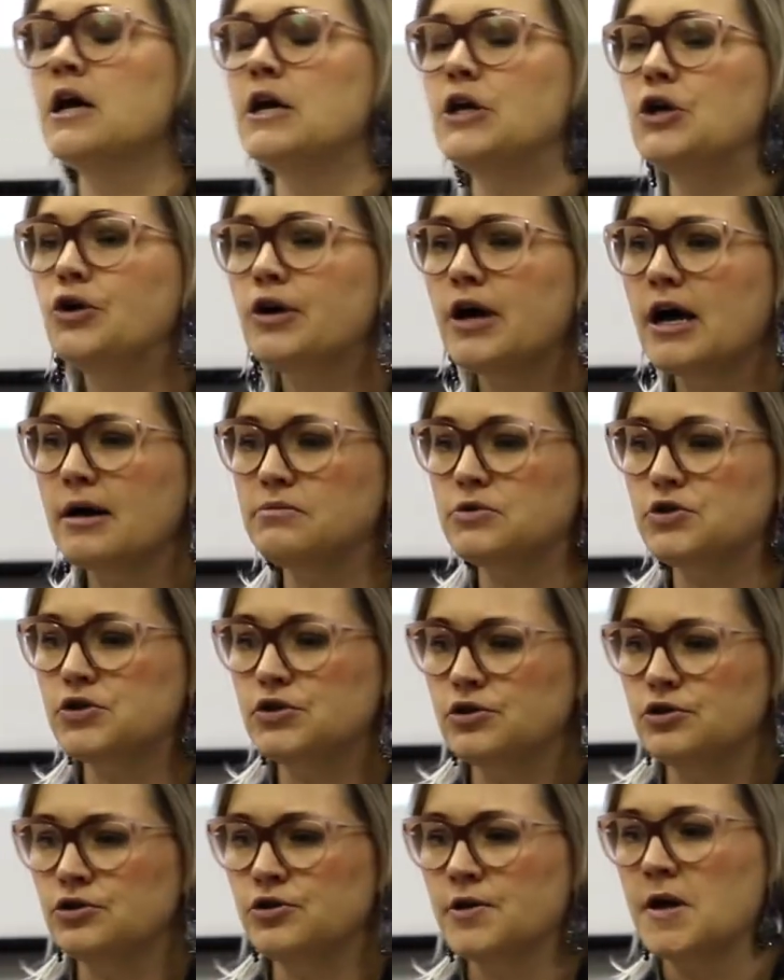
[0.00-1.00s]
you come
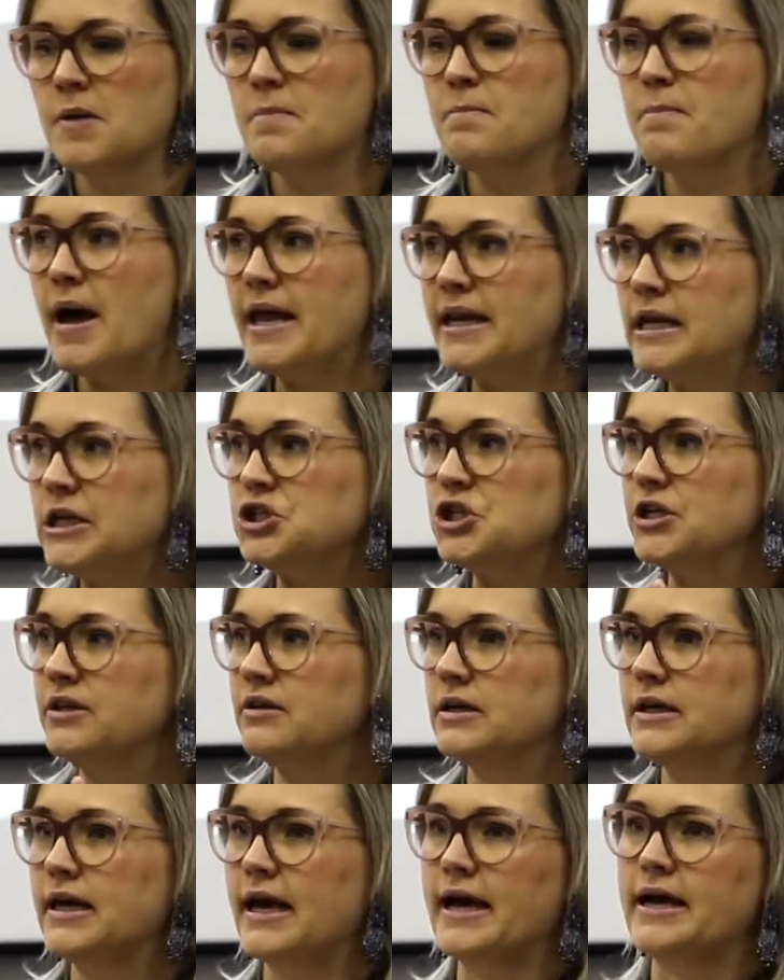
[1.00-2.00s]
to managing
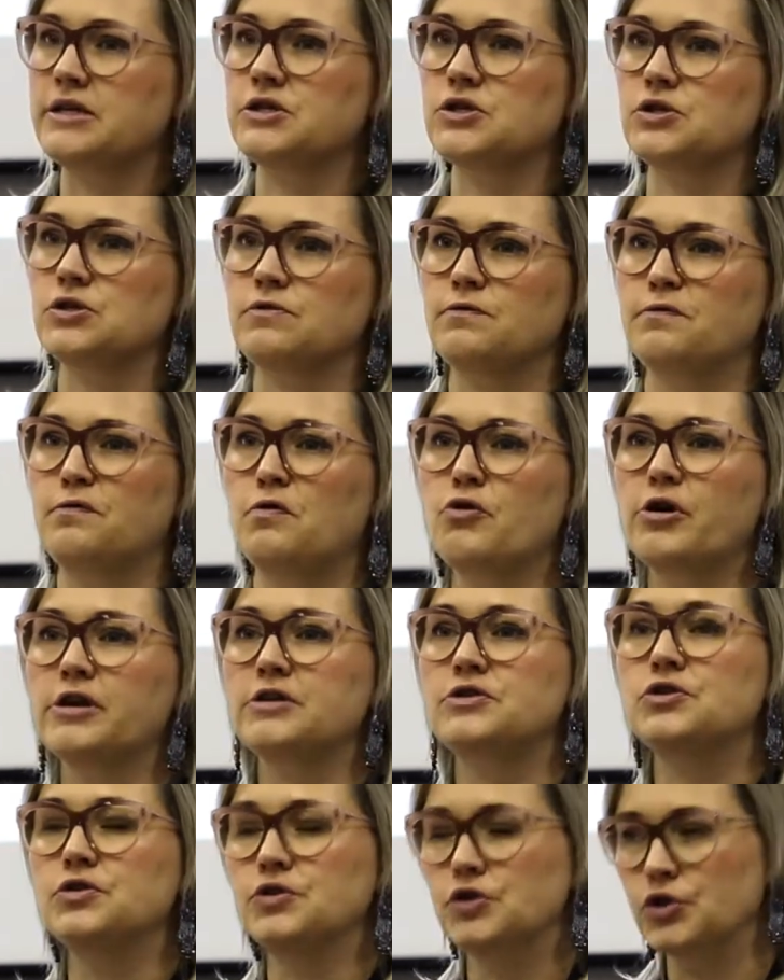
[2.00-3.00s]
the case for
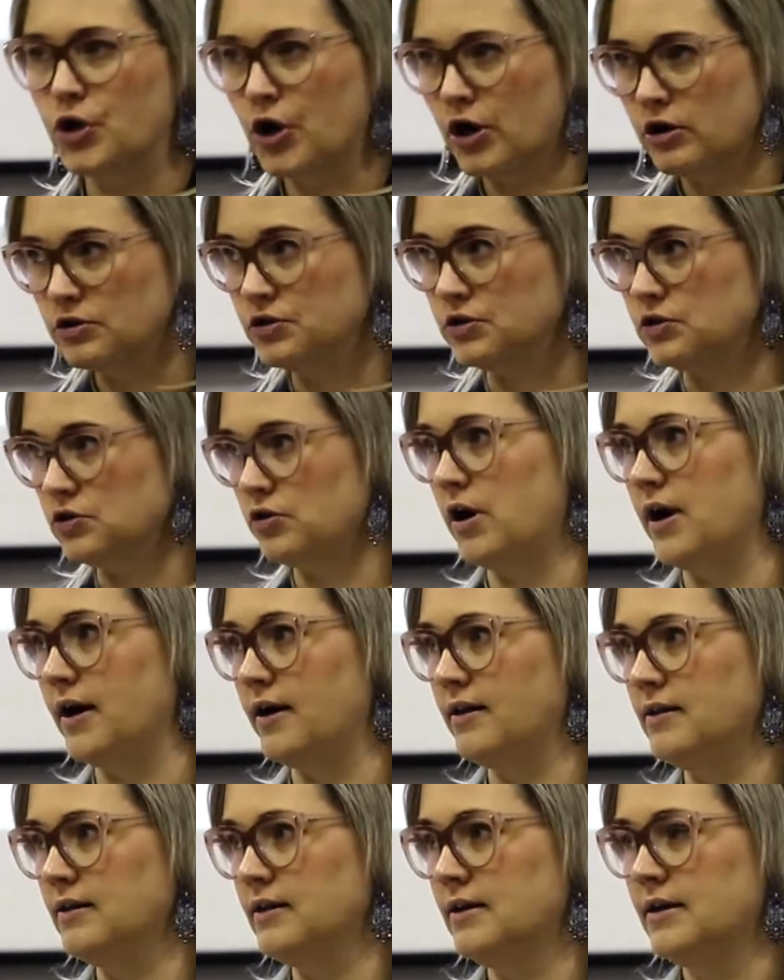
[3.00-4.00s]
it to go to
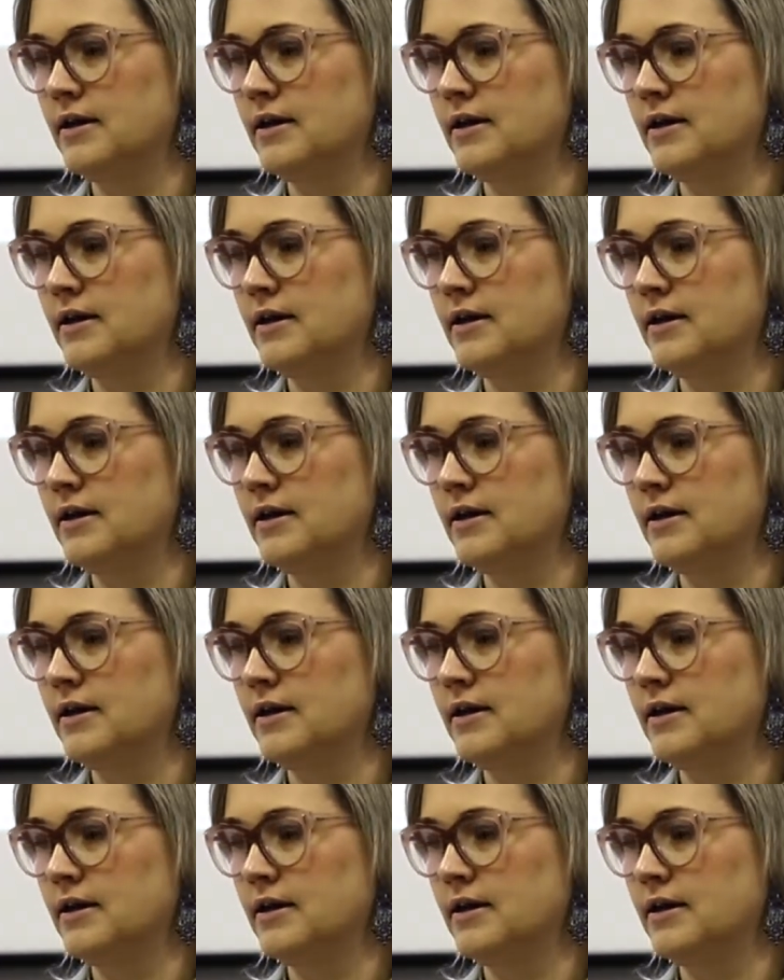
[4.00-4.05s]
trial.